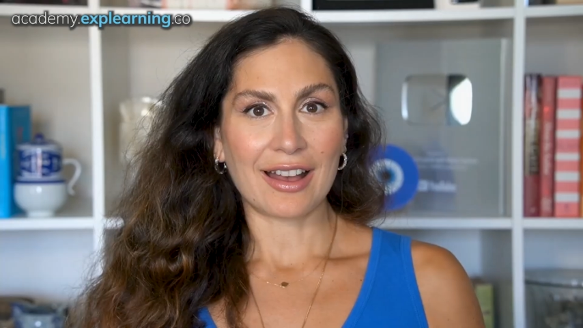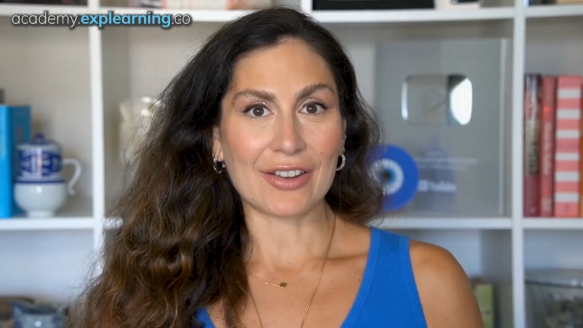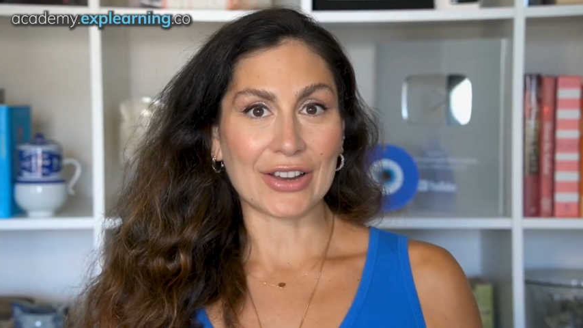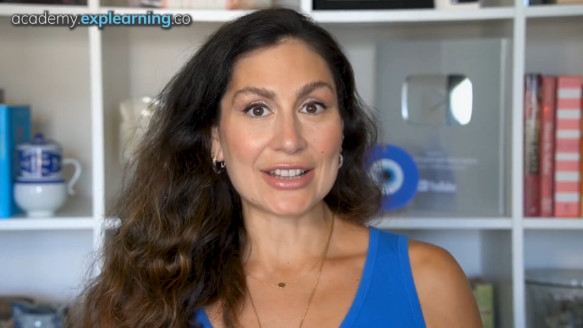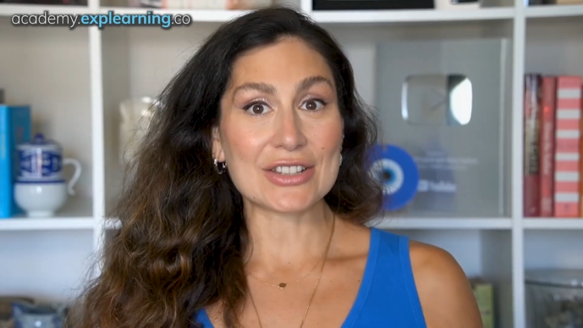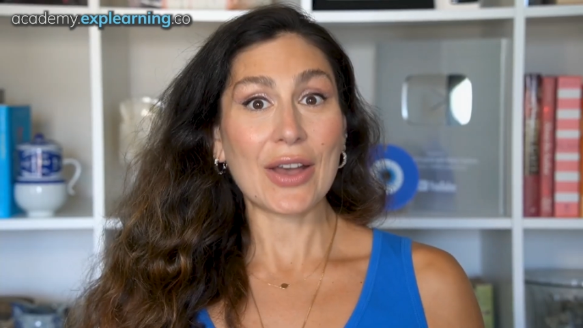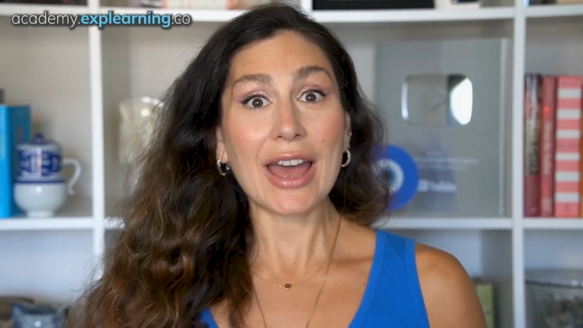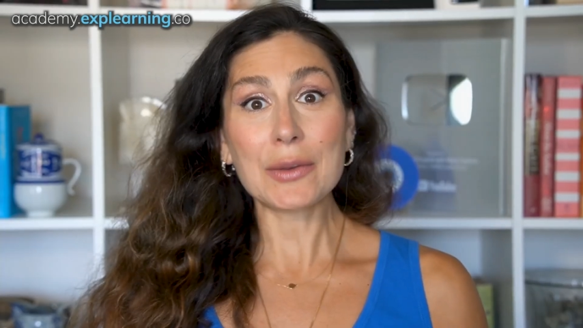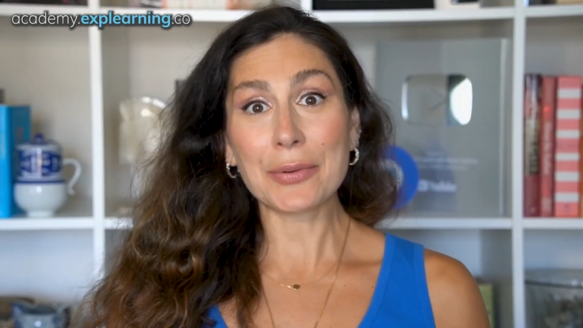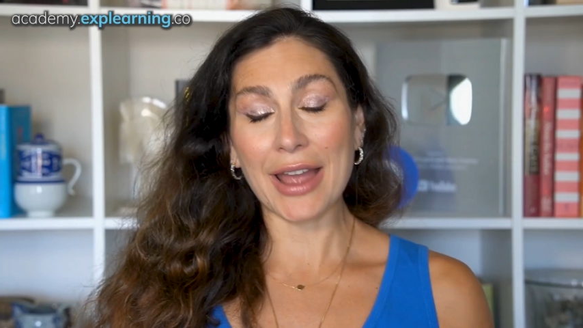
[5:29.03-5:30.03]
All right, so how
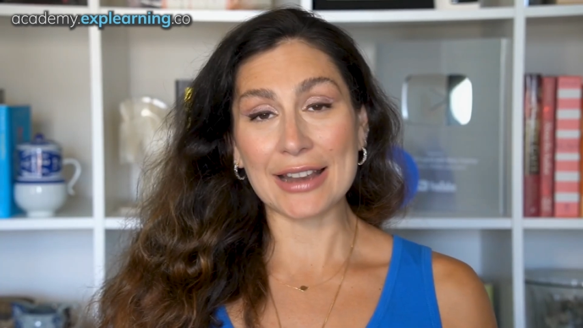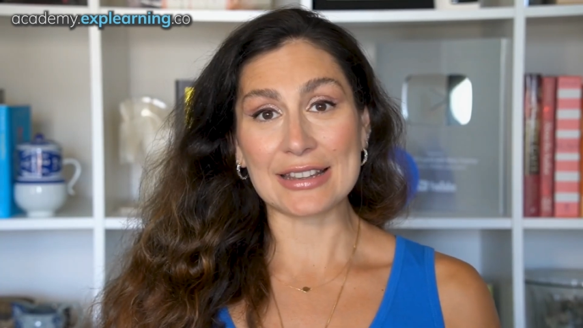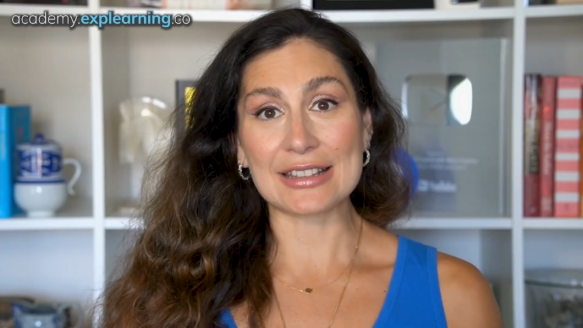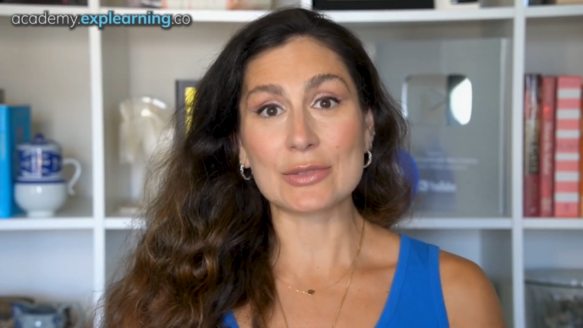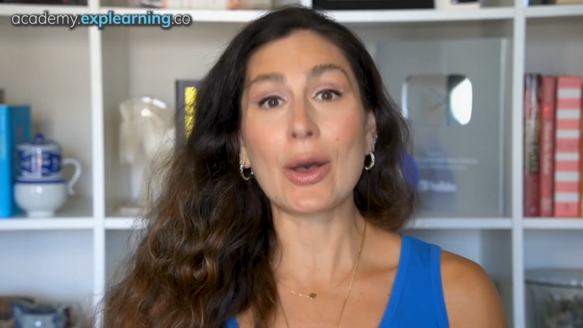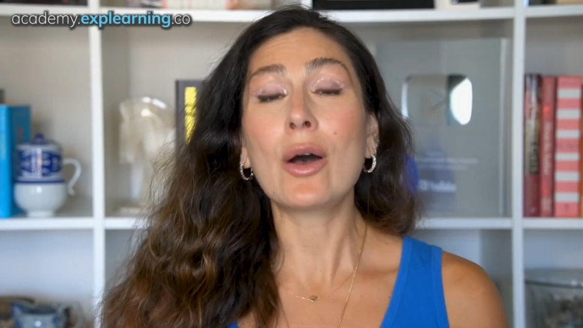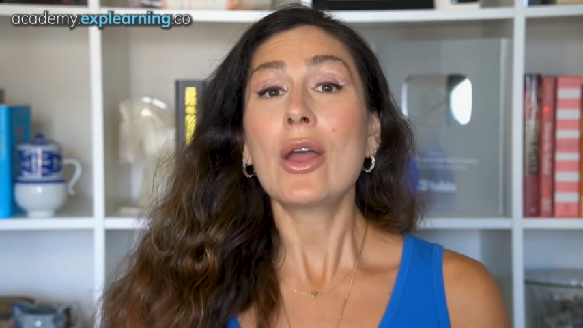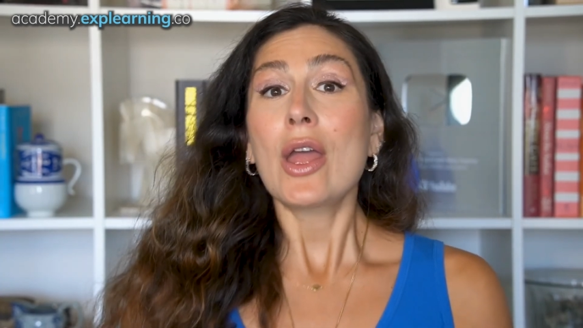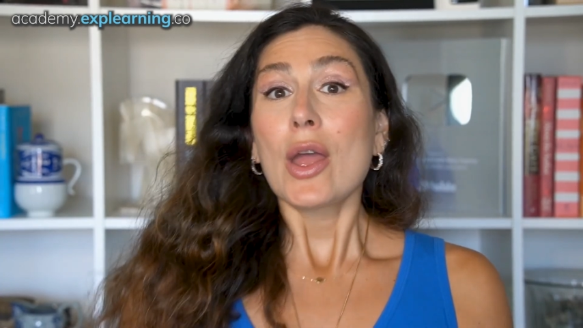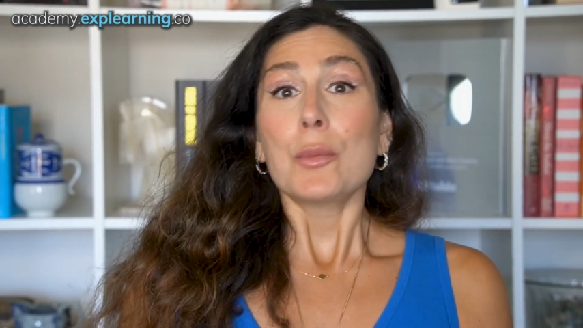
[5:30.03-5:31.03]
to practice? Well,
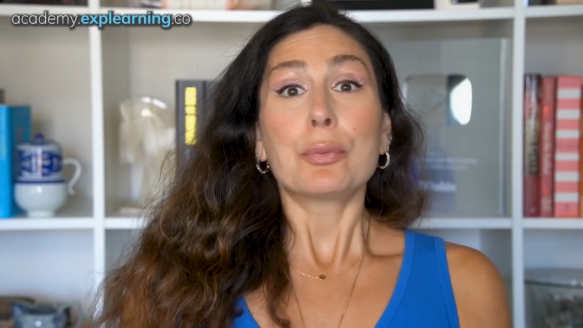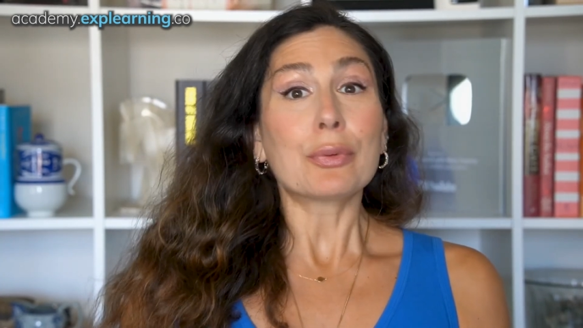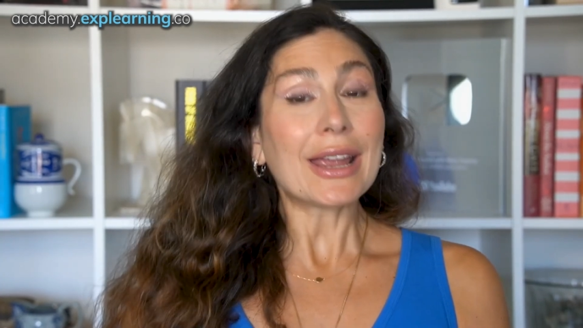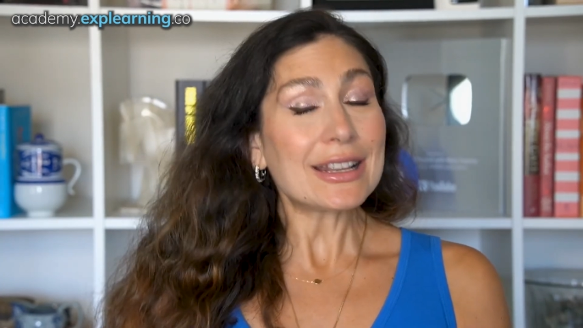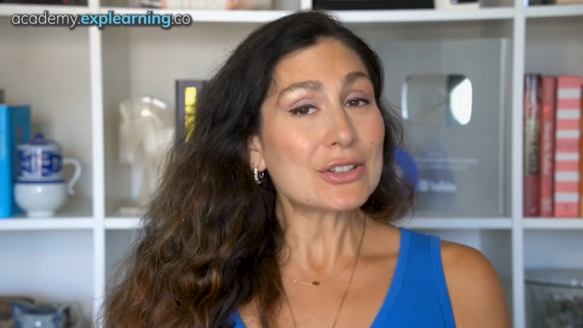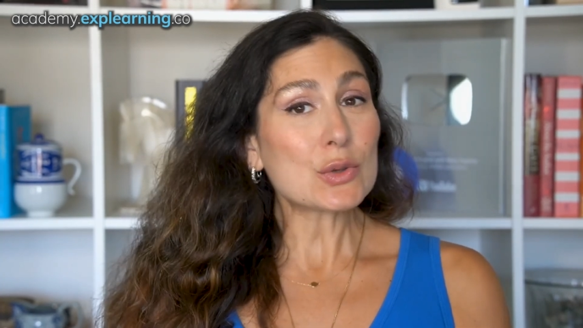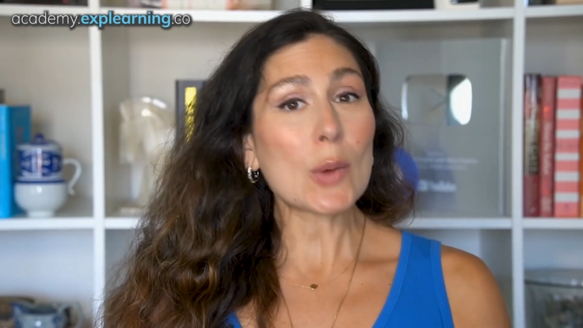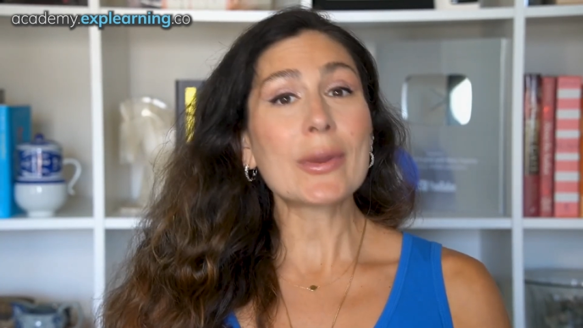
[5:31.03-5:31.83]
brainstorm